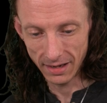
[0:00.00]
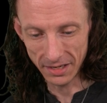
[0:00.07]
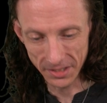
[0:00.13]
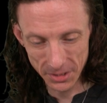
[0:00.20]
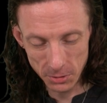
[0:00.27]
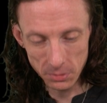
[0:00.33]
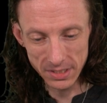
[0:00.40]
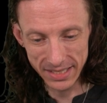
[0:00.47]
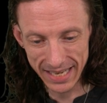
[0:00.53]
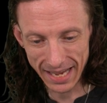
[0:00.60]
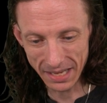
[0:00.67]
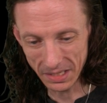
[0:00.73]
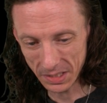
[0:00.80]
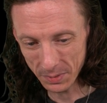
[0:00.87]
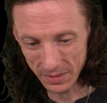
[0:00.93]
2 to 10
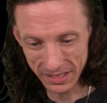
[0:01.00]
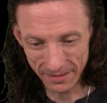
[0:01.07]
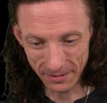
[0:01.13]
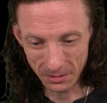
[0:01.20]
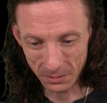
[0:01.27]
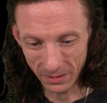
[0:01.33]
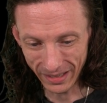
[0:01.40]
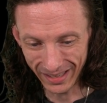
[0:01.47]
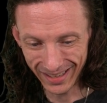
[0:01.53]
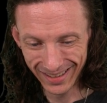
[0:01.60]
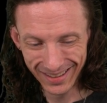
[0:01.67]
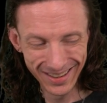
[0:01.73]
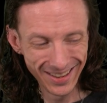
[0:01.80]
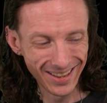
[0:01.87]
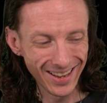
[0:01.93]
specifically.
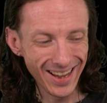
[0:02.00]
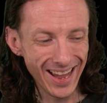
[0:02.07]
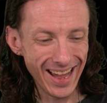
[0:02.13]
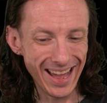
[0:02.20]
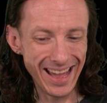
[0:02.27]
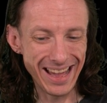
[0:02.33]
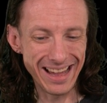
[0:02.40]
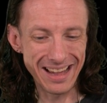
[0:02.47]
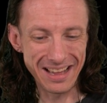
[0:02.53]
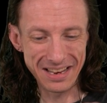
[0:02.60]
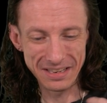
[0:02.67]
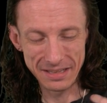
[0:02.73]
And